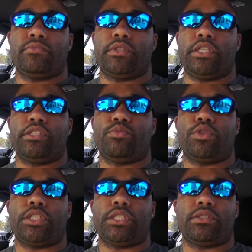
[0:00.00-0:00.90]
it is
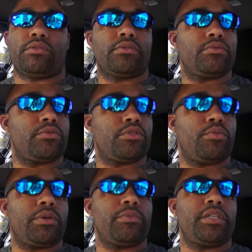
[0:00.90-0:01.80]
what it is. So
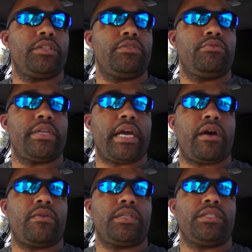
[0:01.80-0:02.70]
what I'm gonna do
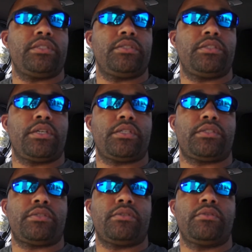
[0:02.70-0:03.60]
now is
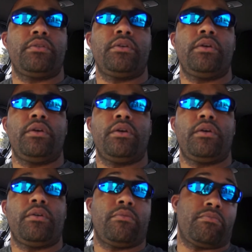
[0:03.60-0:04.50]
just
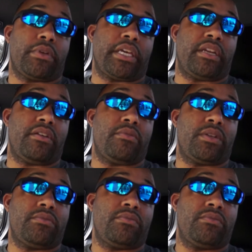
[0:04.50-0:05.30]
get another one.